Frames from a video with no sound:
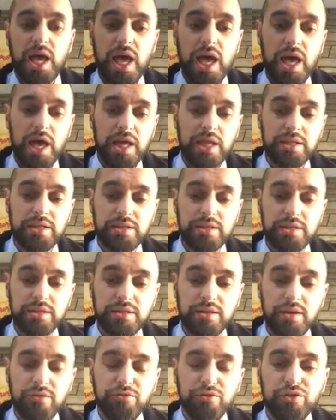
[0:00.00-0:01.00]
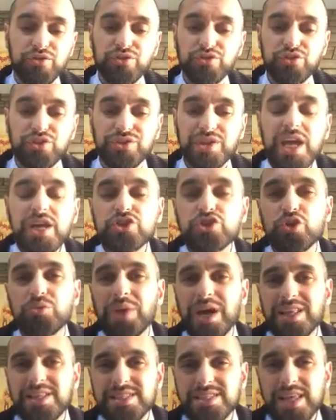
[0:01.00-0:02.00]
and therefore nature
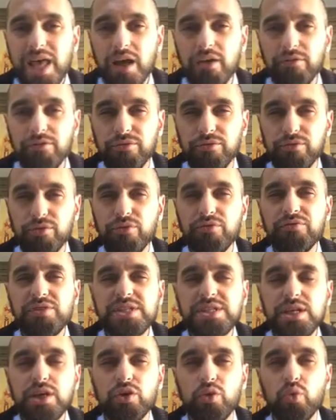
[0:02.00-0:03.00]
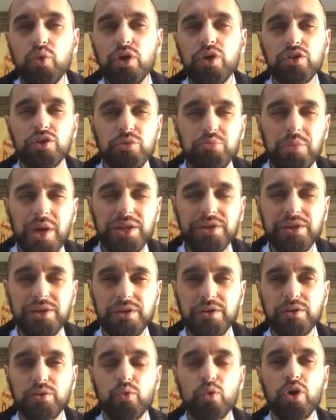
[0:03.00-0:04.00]
by itself, the physical world, the
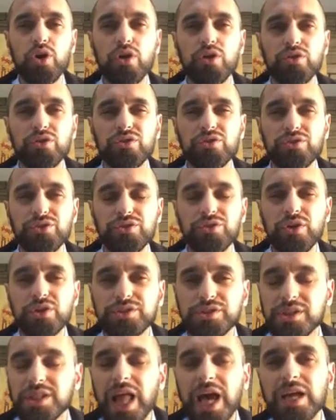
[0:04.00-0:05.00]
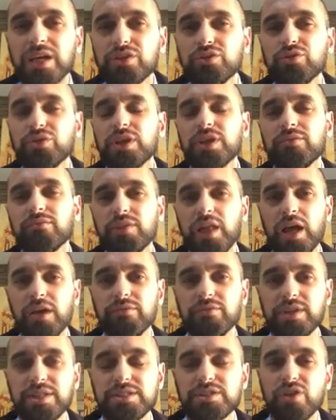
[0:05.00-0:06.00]
material world, doesn't like to give life.
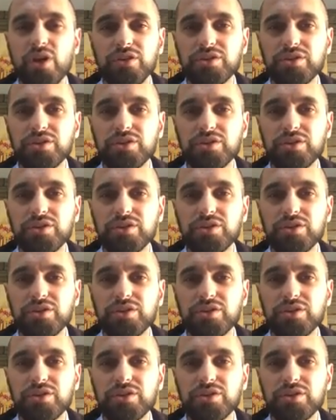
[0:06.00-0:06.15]
It